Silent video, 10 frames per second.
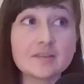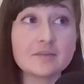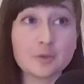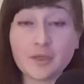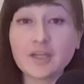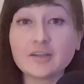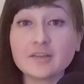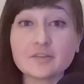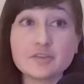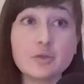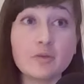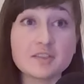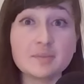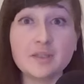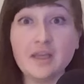Paris, she wants to
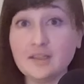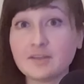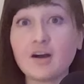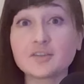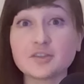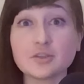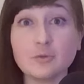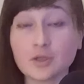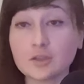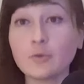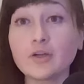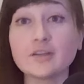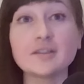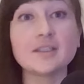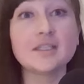be a doctor or a
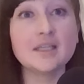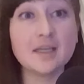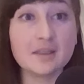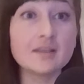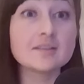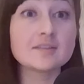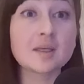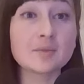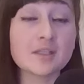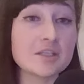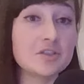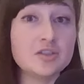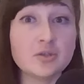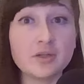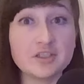lawyer this is something that she's
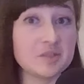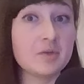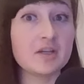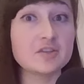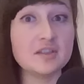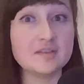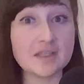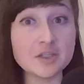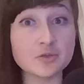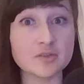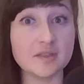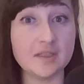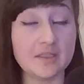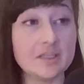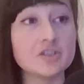doing just because she's interested in
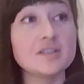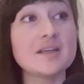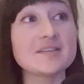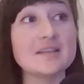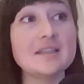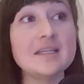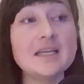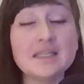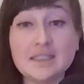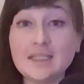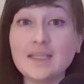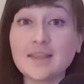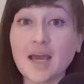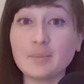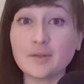it. She doesn't need
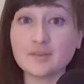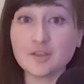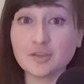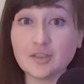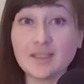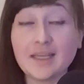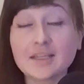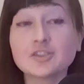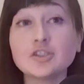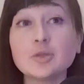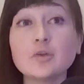that position. And she was